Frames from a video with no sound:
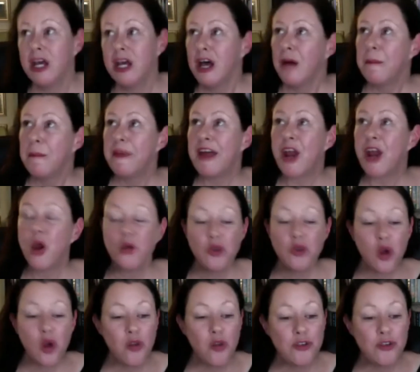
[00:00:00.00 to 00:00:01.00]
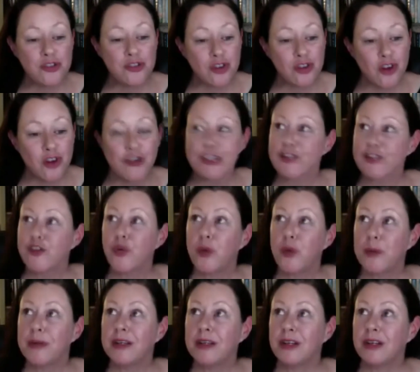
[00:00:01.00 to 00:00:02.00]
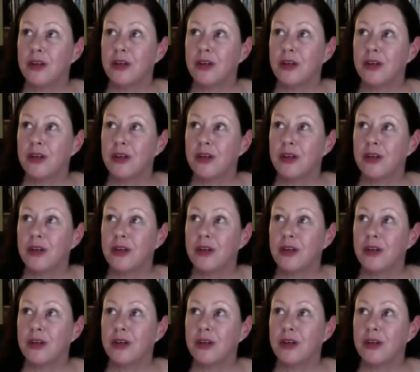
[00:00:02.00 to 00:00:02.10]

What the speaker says: but they don't know the stories of the women